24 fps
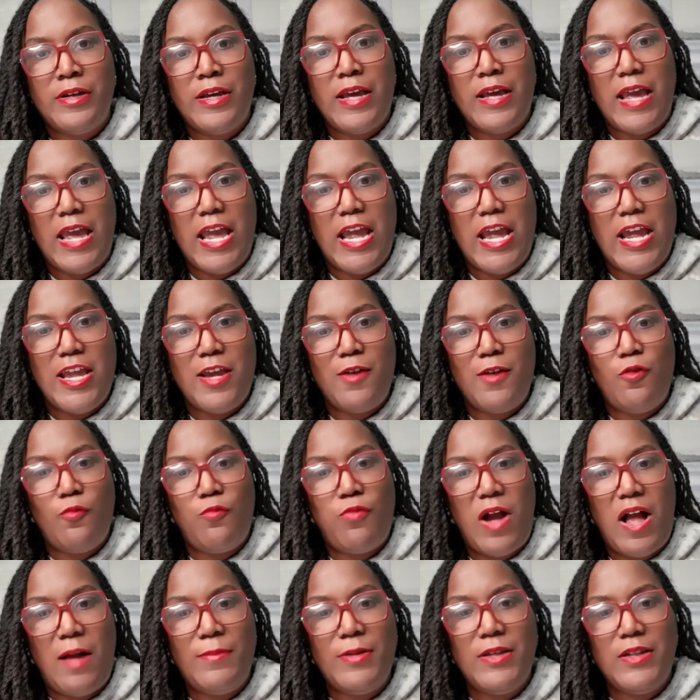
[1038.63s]
and it'll
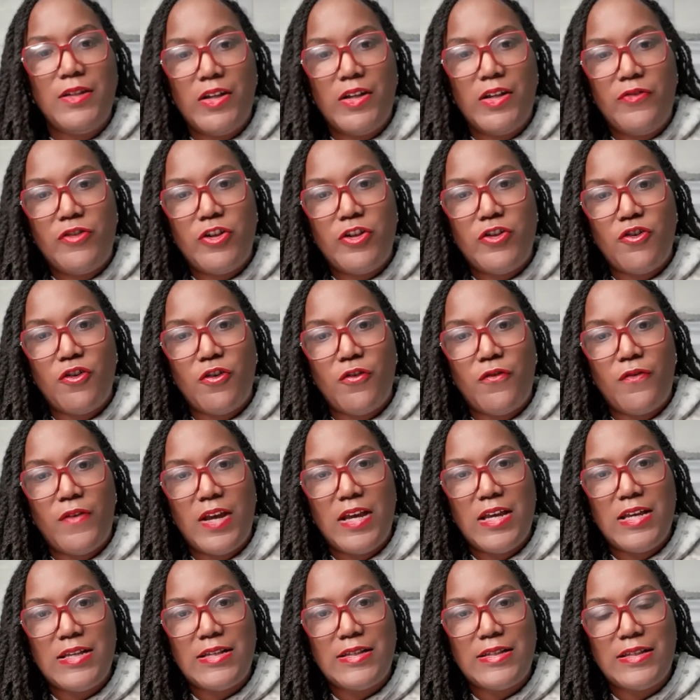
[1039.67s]
probably lengthen your
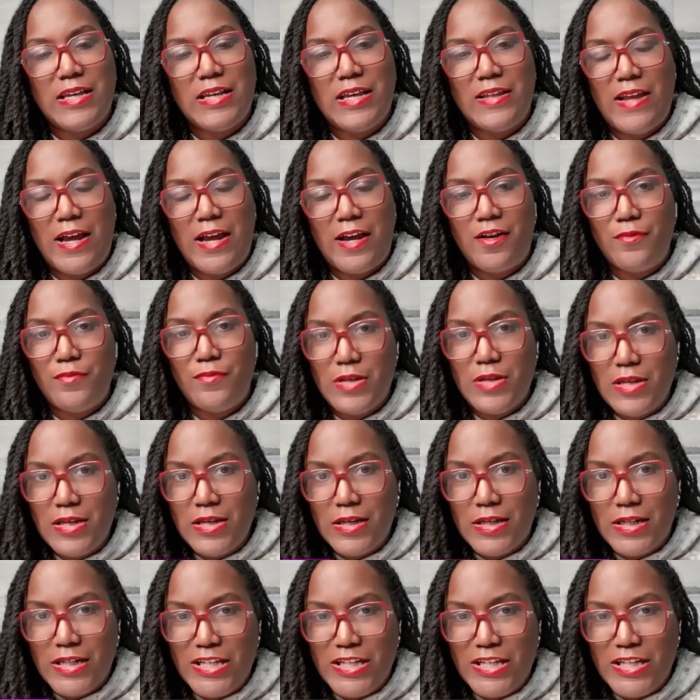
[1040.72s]
phase, and that could be it.